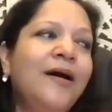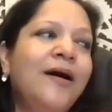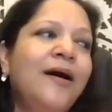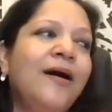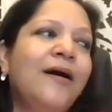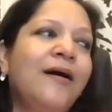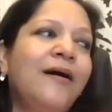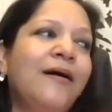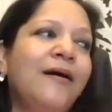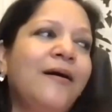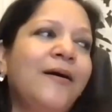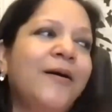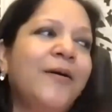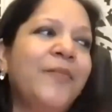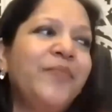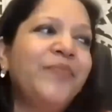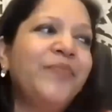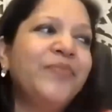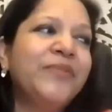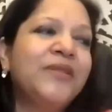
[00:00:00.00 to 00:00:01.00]

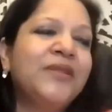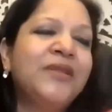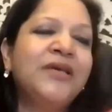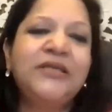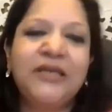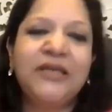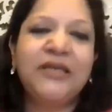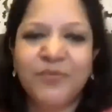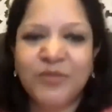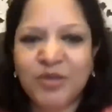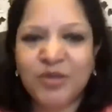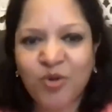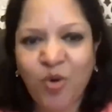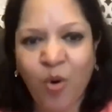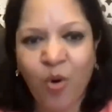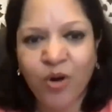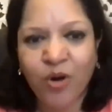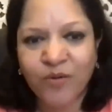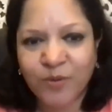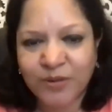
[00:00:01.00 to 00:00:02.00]
the team
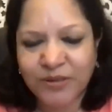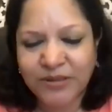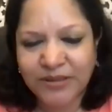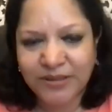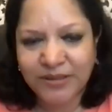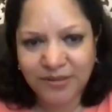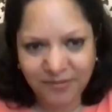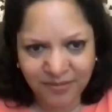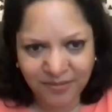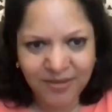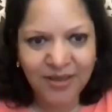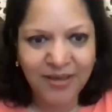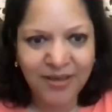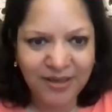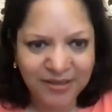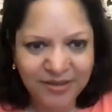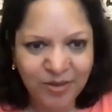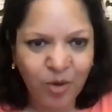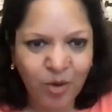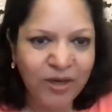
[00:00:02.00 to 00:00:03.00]
score was
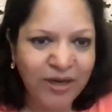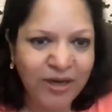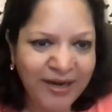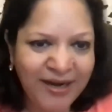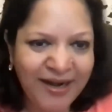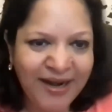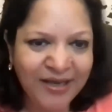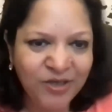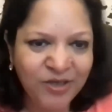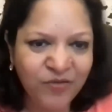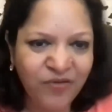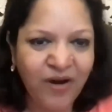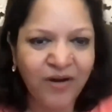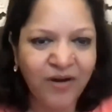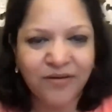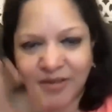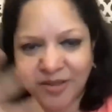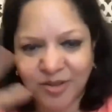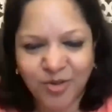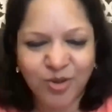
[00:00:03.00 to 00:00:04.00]
it's on an index of
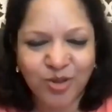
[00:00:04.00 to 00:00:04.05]
100,